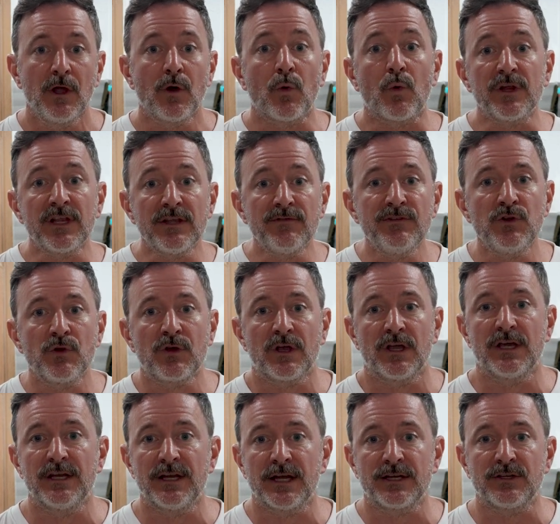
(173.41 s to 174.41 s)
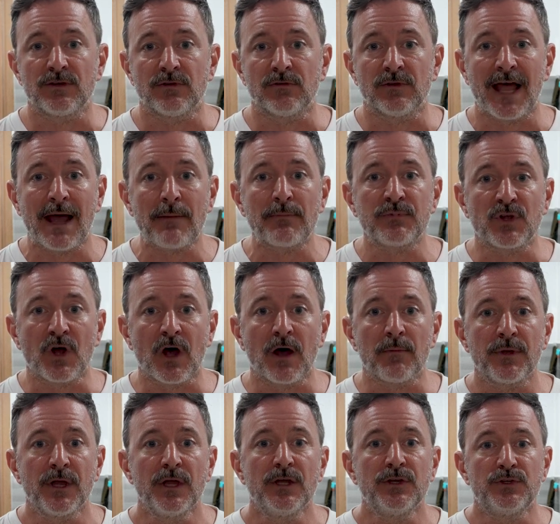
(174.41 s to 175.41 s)
or even you can connect your
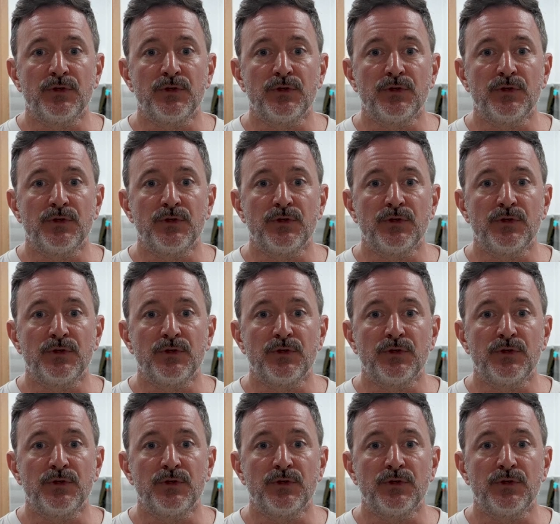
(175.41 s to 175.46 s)
laptop